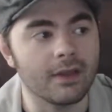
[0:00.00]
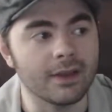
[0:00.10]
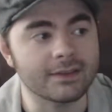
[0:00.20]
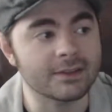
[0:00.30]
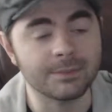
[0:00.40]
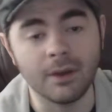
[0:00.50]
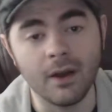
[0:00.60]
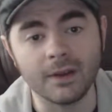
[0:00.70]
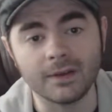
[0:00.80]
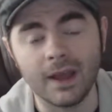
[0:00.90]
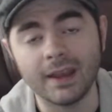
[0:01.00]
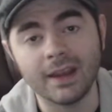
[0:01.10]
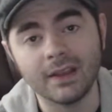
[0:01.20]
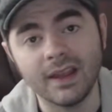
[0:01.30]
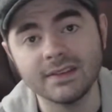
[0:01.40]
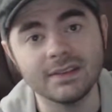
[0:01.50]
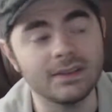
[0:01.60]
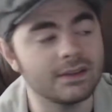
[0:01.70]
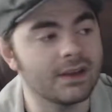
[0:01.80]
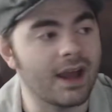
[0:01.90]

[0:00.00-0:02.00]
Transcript: let's just be honest, I get lazy,